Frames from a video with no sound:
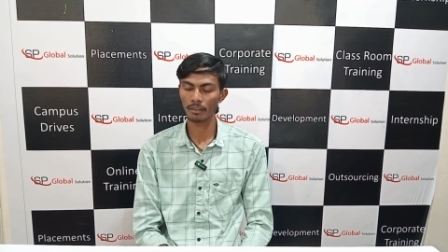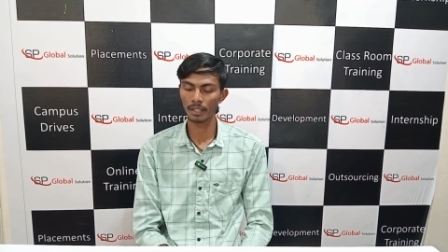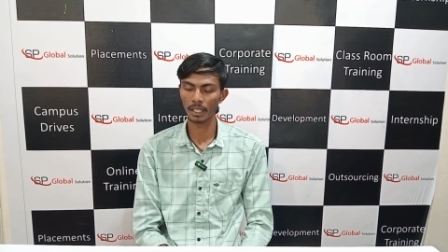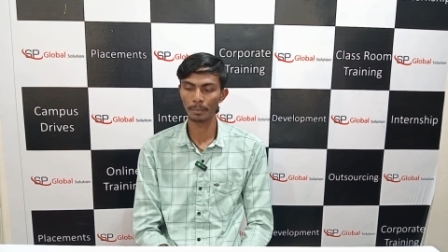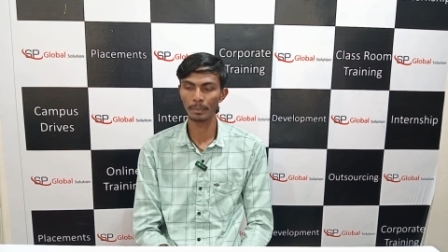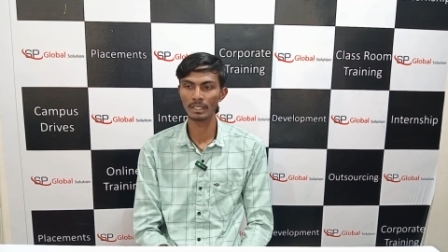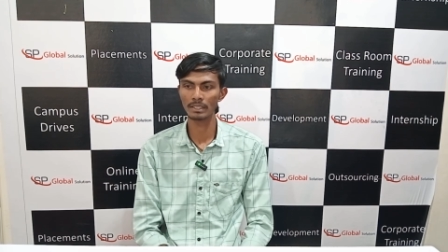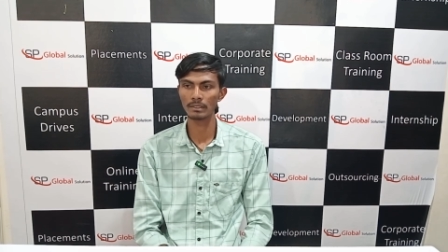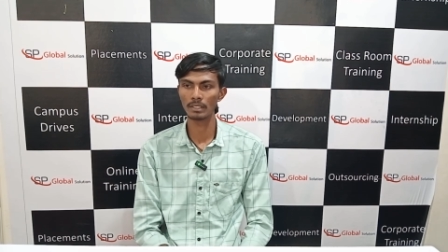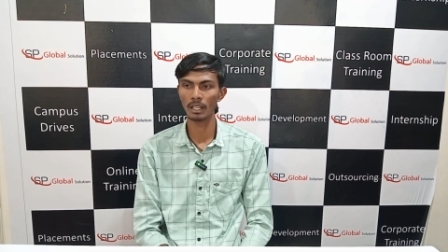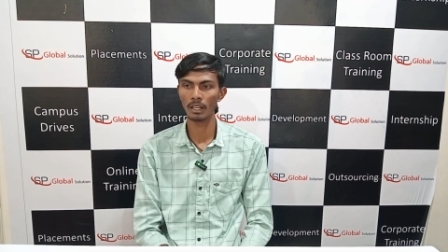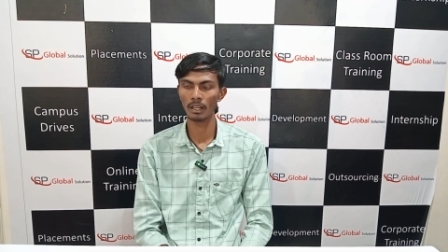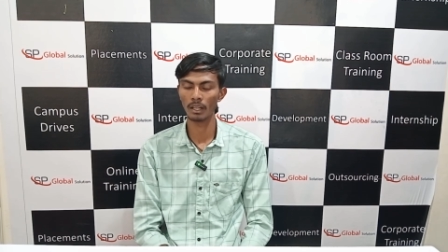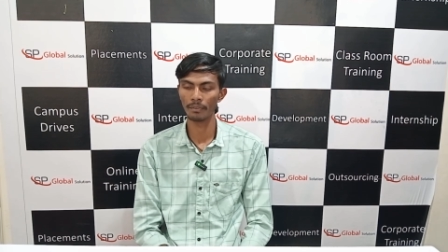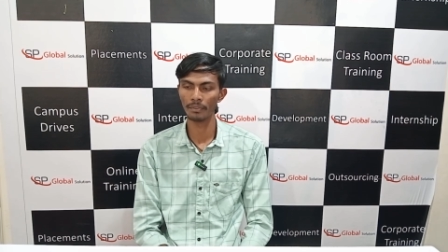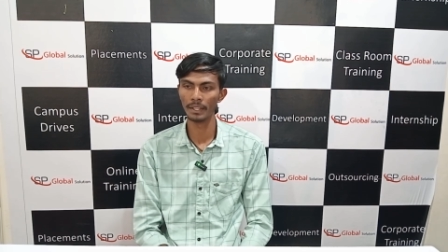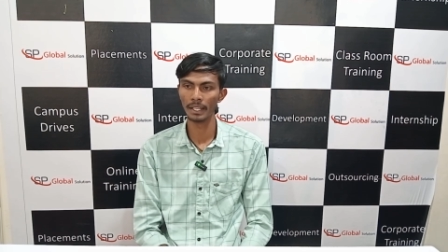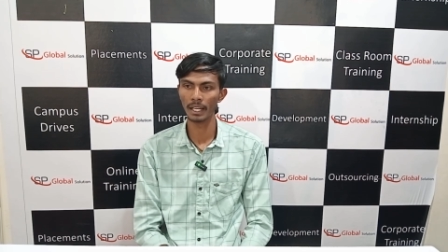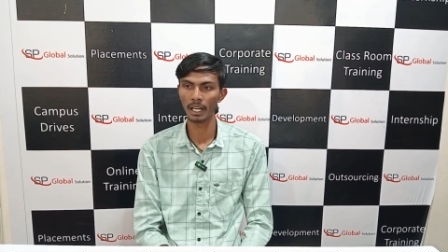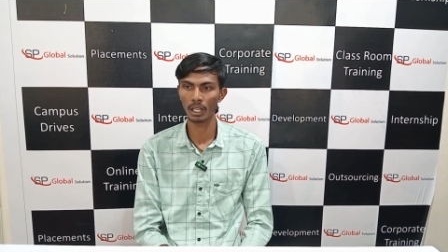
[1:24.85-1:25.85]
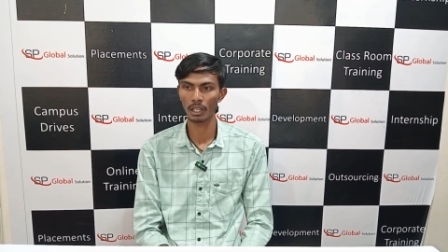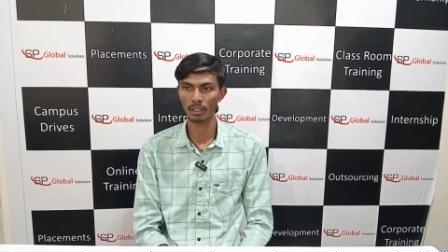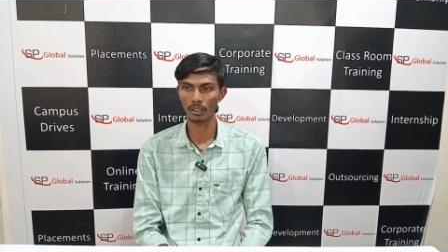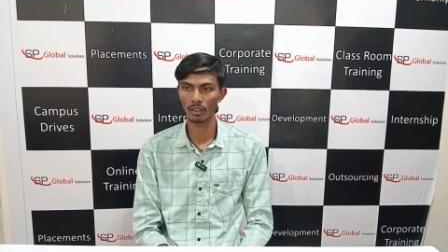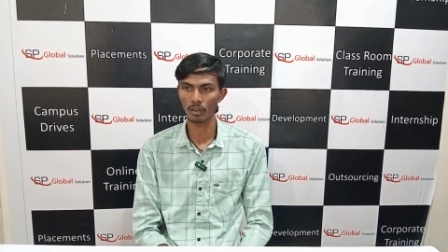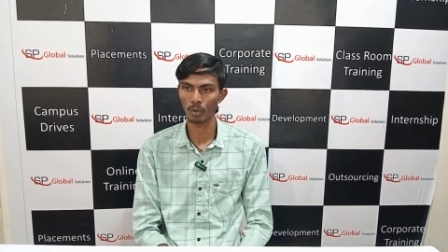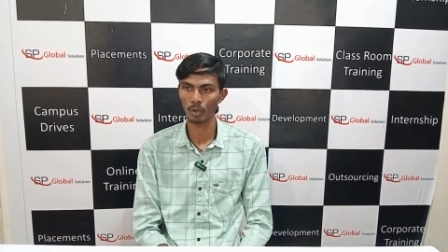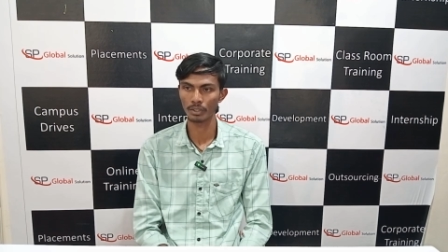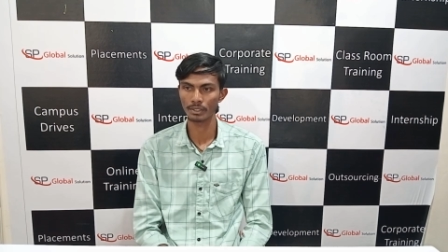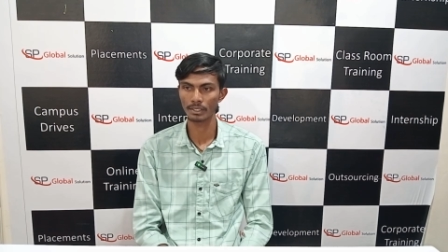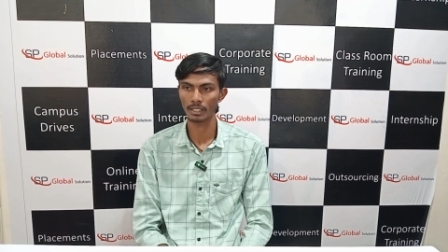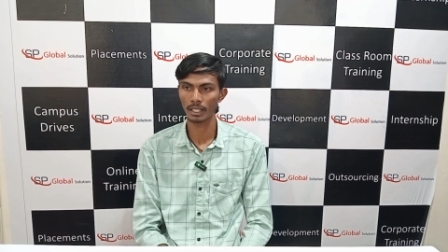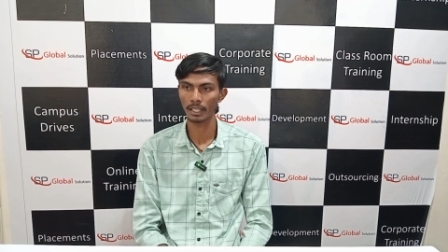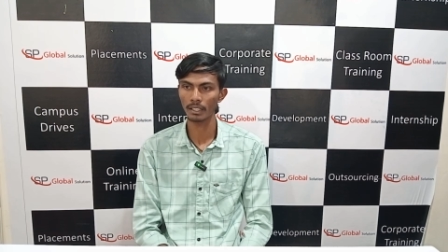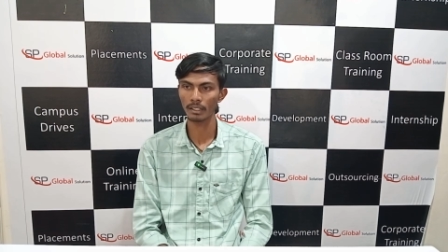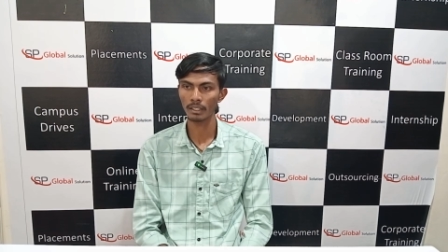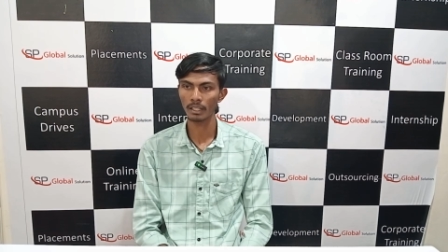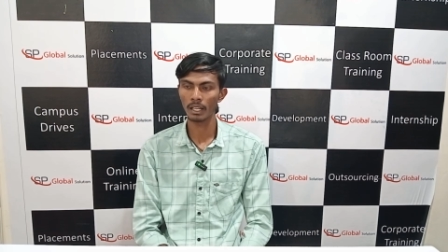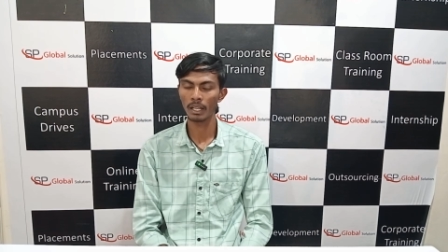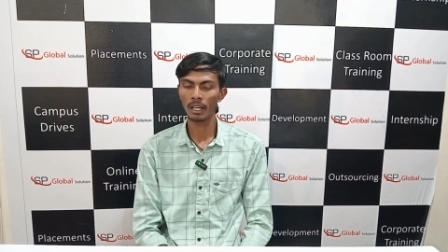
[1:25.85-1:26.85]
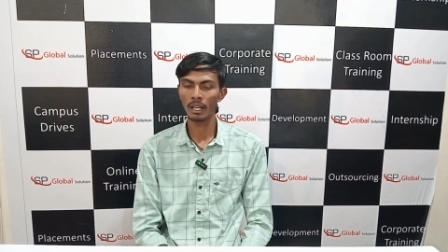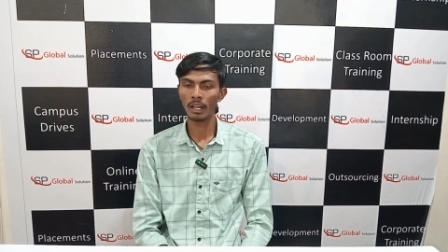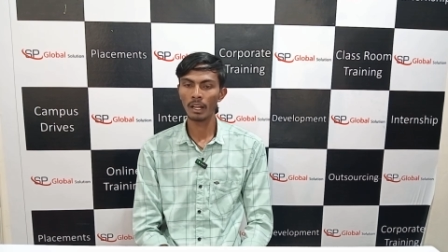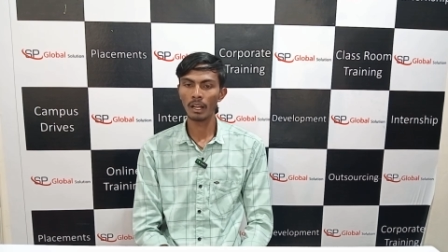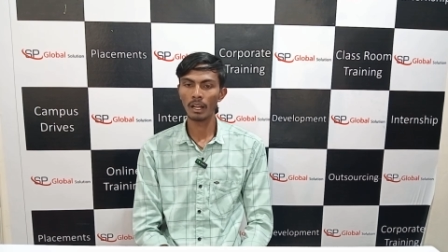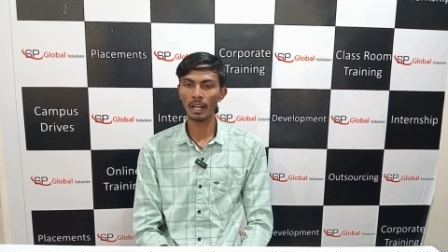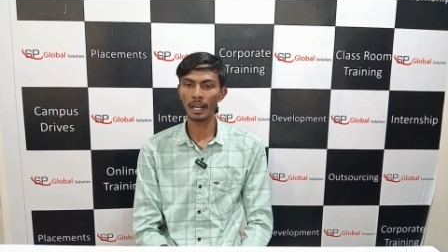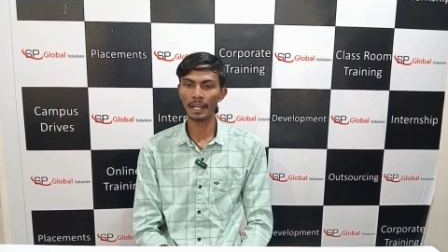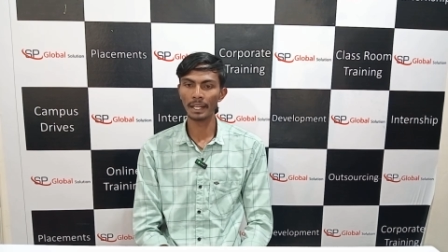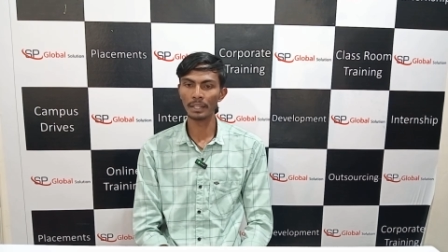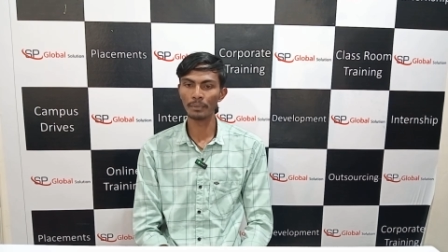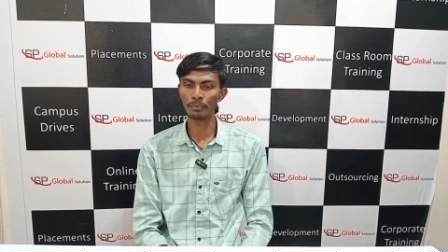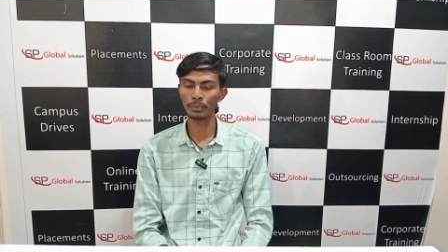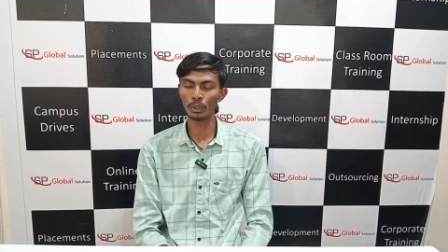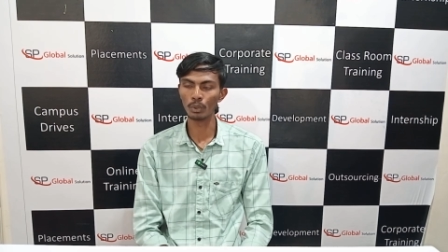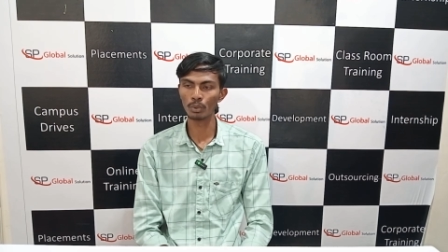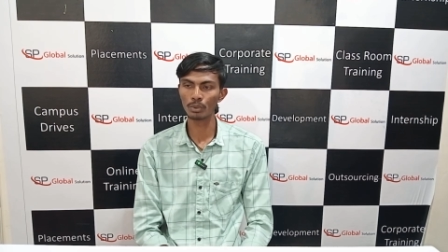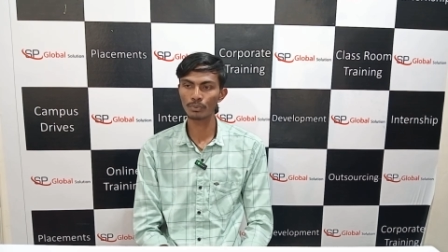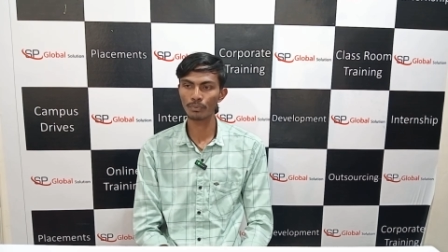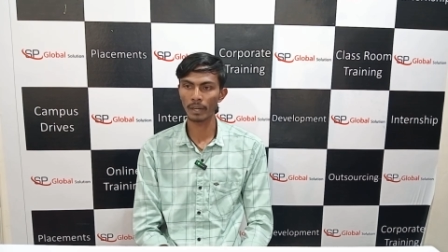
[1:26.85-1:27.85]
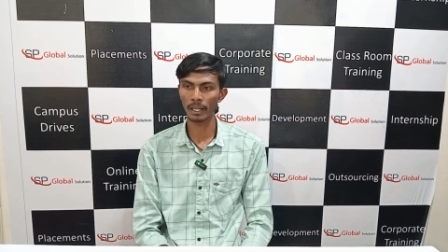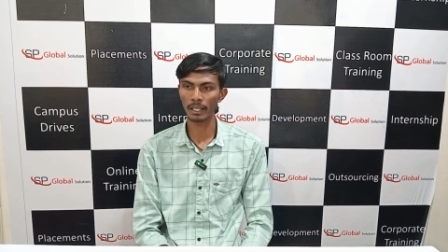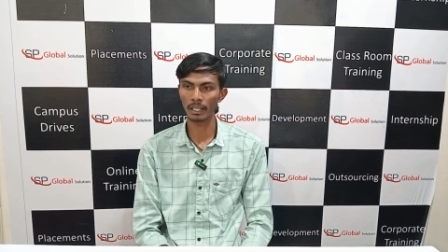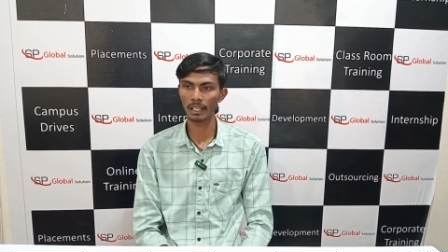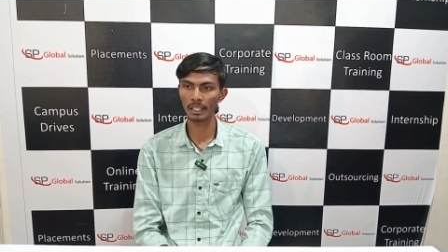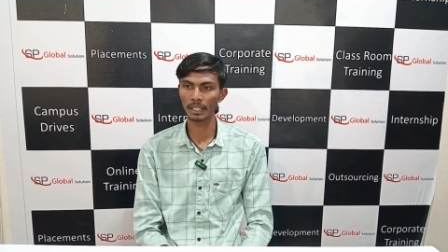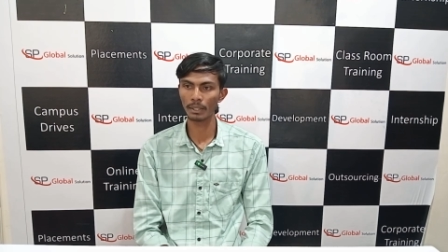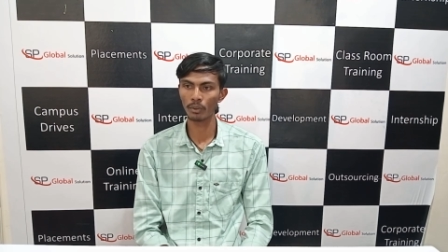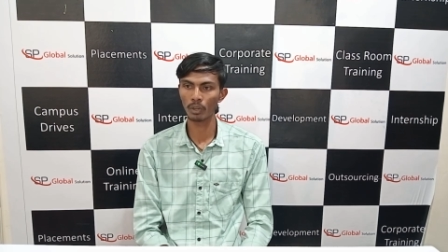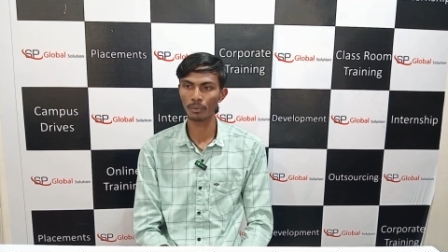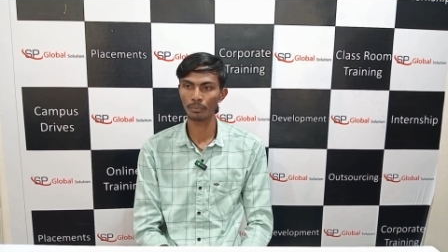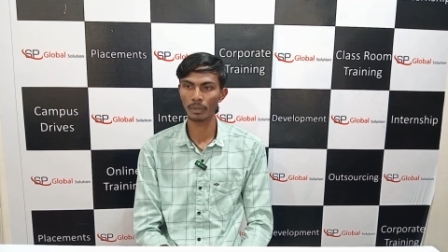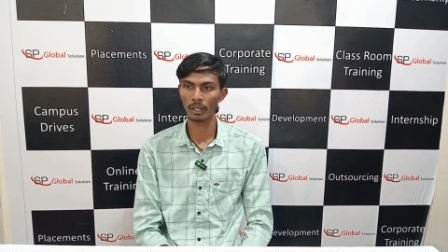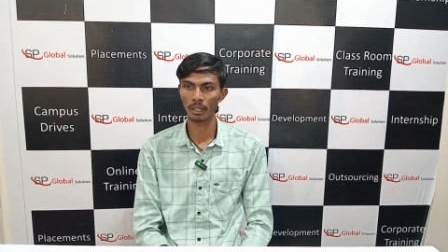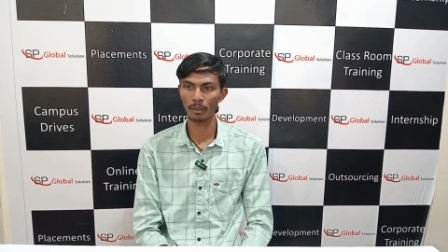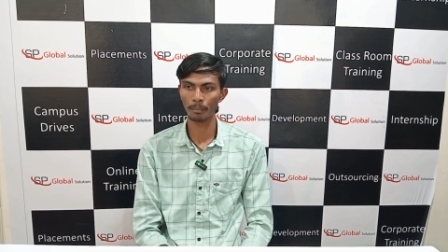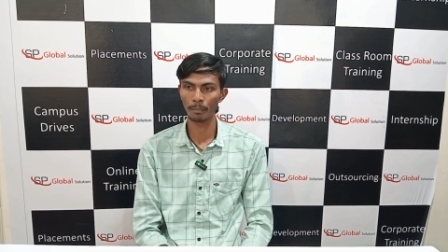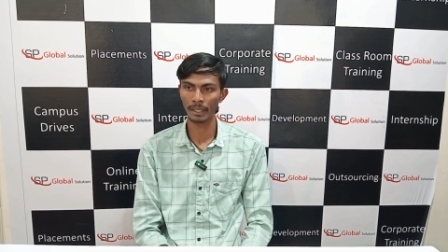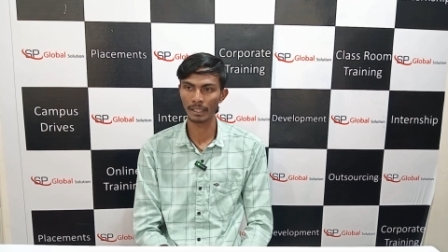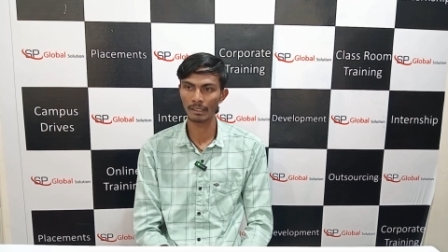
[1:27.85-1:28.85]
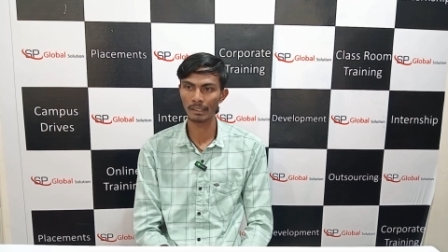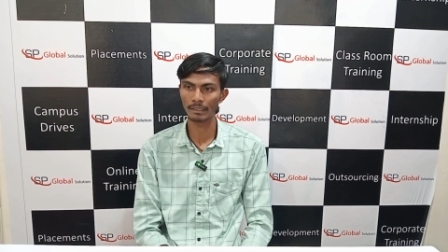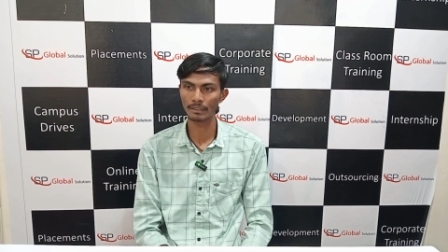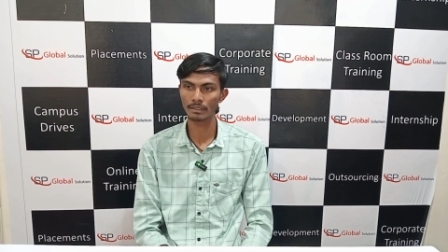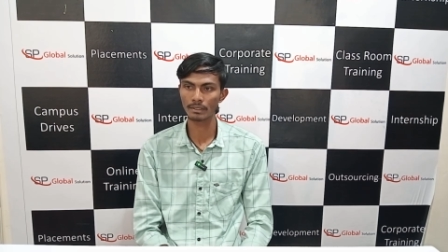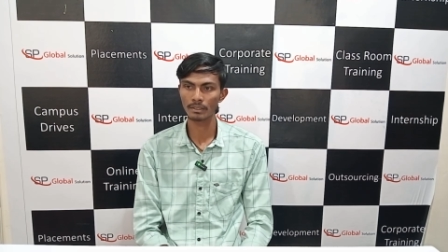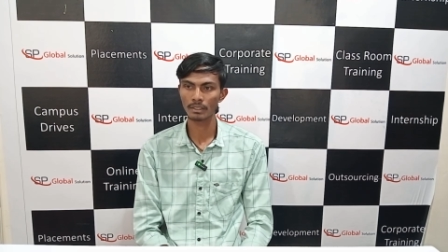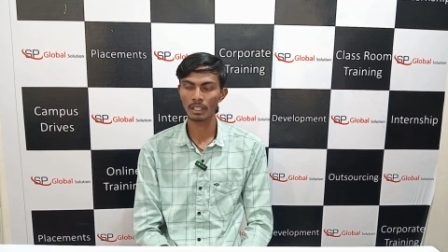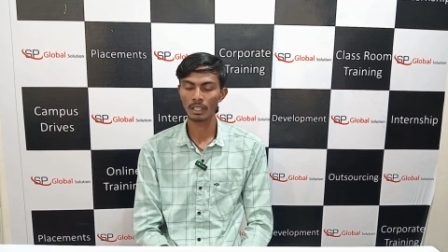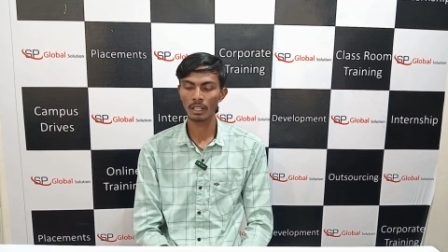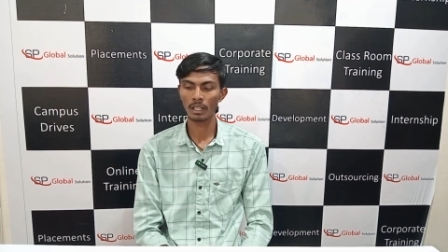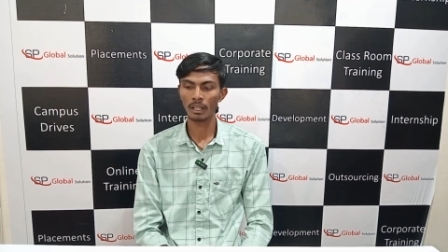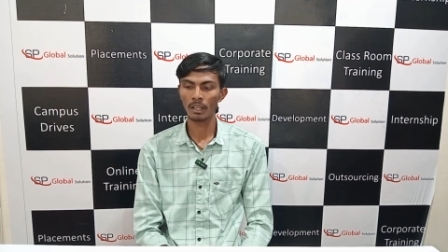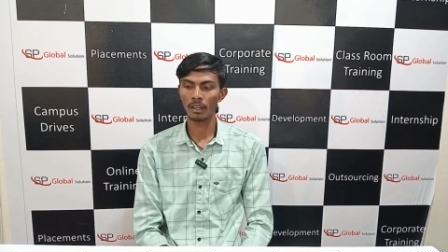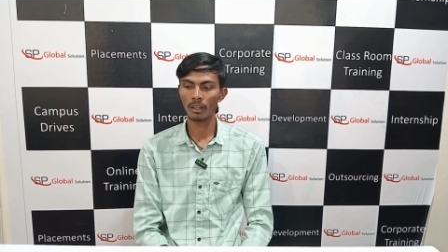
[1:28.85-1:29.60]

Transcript: That means the, they are constant and if you use final keyword for methods